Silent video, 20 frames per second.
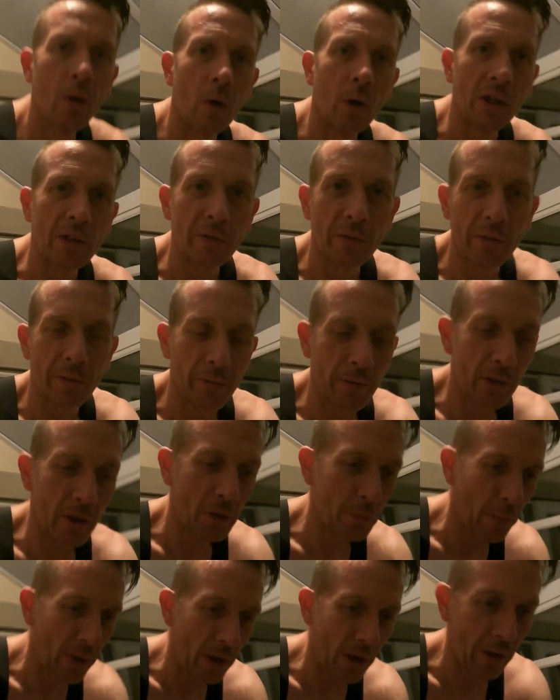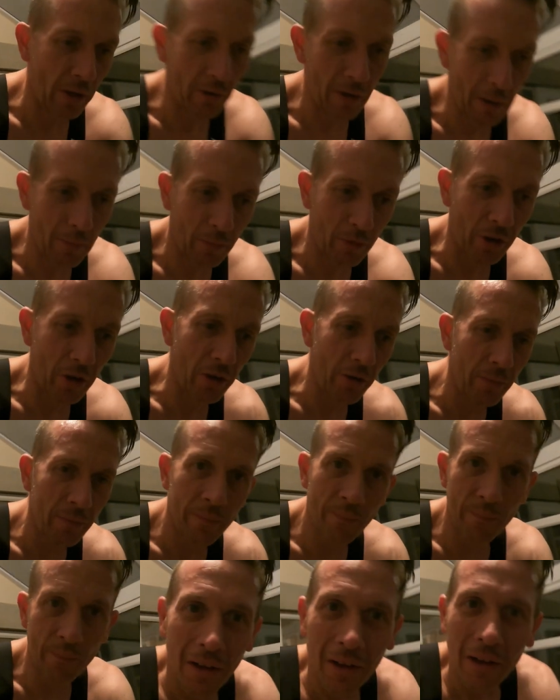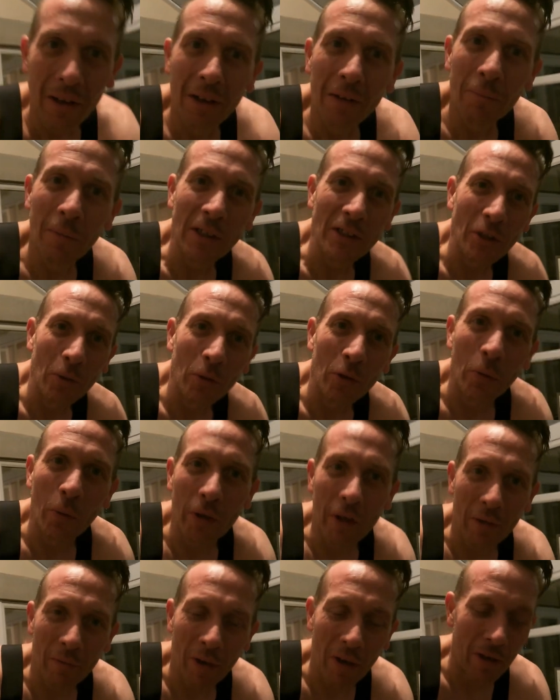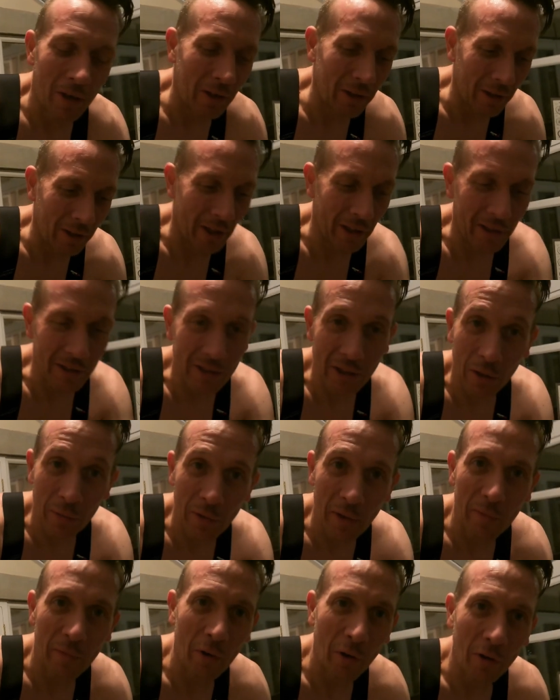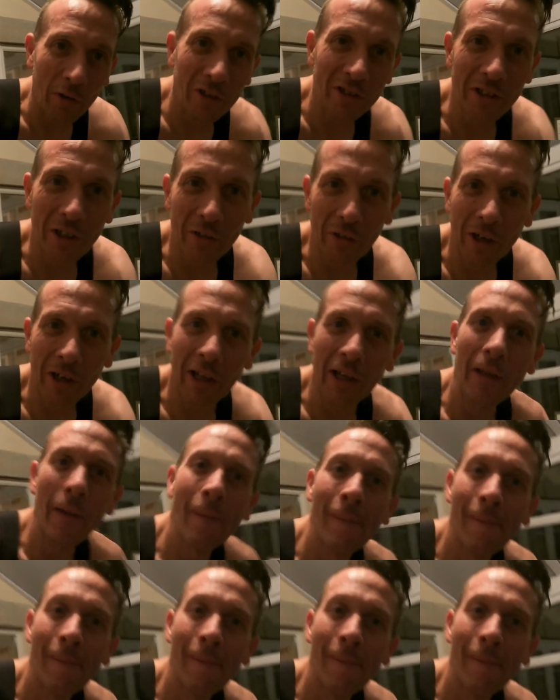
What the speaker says: That's the first part of the ramp done. Makes you wonder what you've let yourself in for, doesn't it, really?